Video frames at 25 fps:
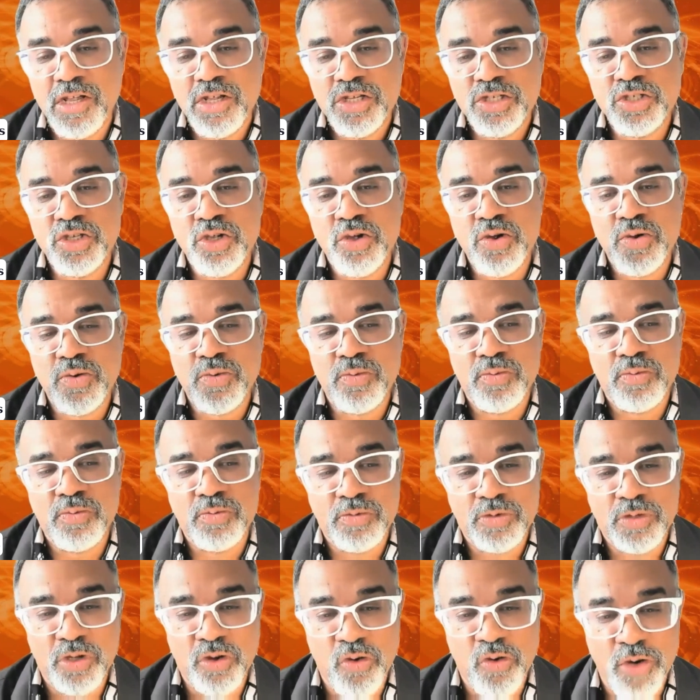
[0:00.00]
So
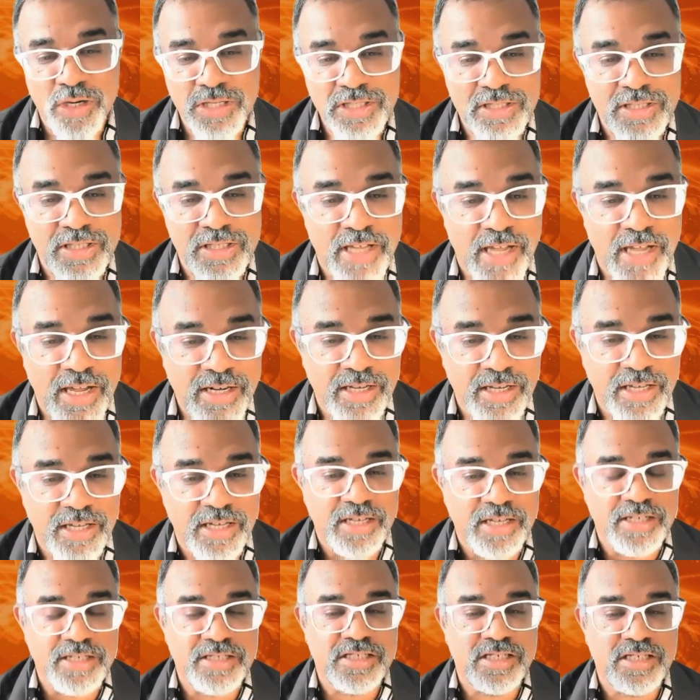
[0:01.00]
the question then
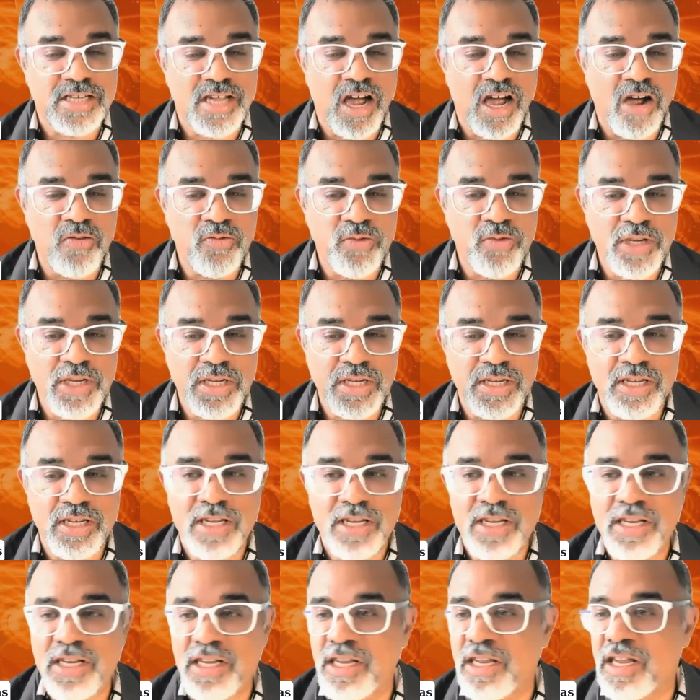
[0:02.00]
is,
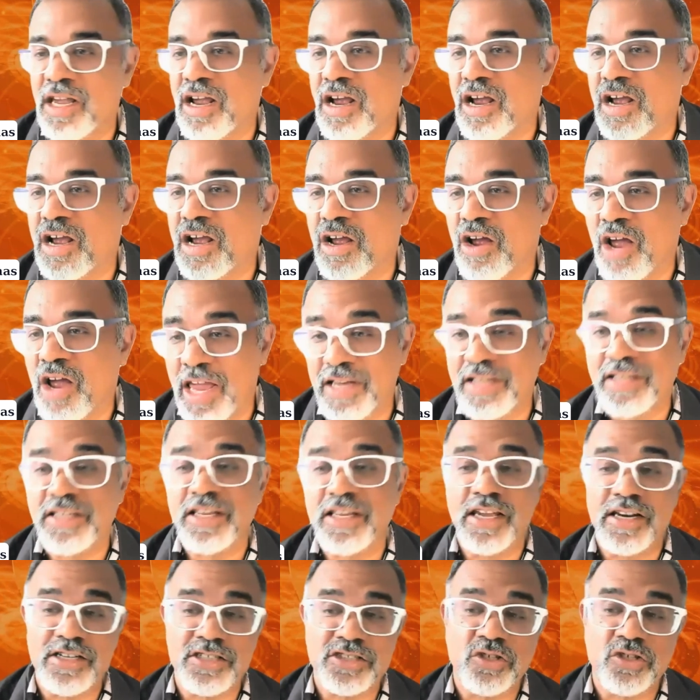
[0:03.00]

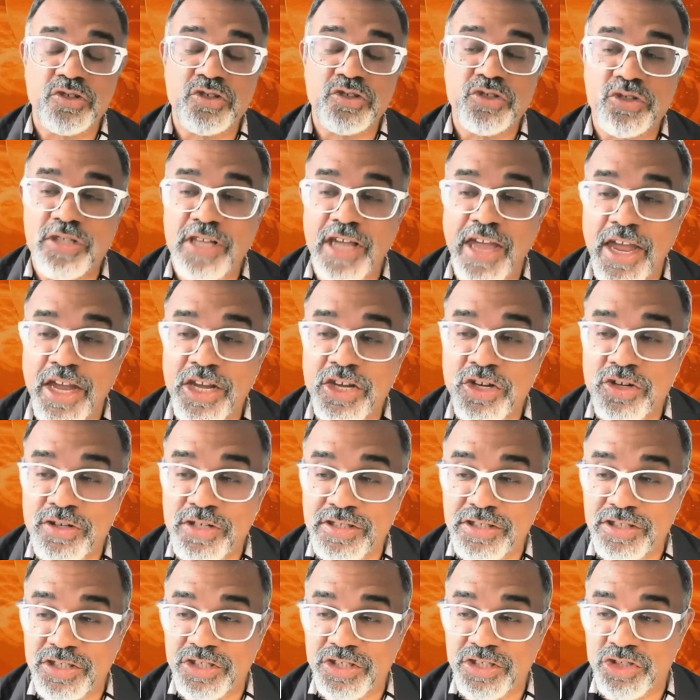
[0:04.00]
and there is also the
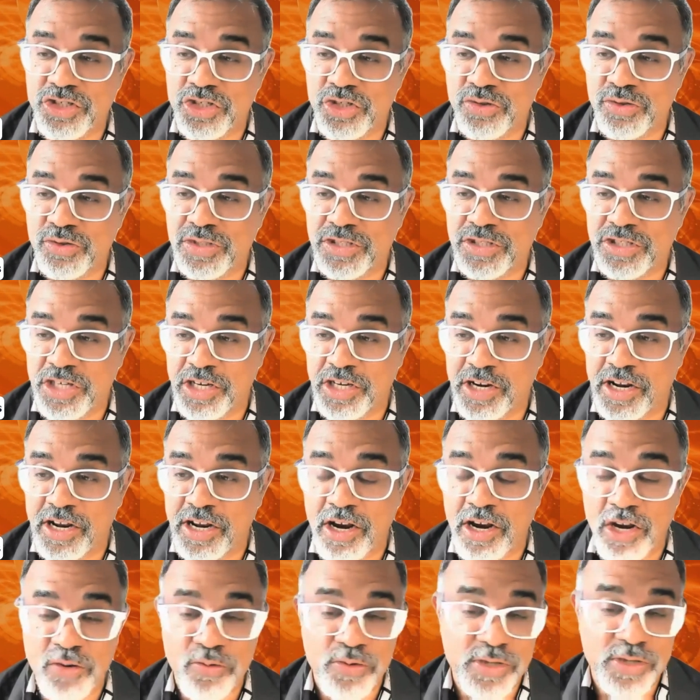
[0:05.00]
accuracy issue with Gen
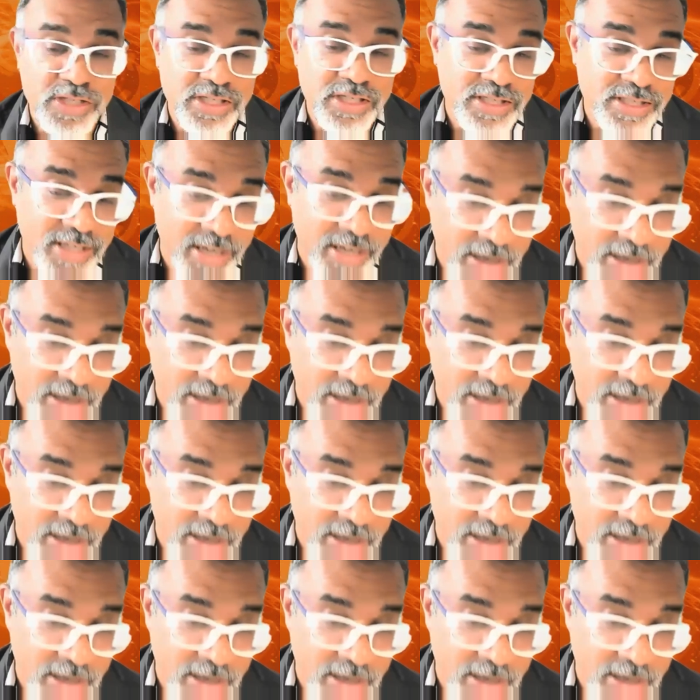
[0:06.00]
AI, which is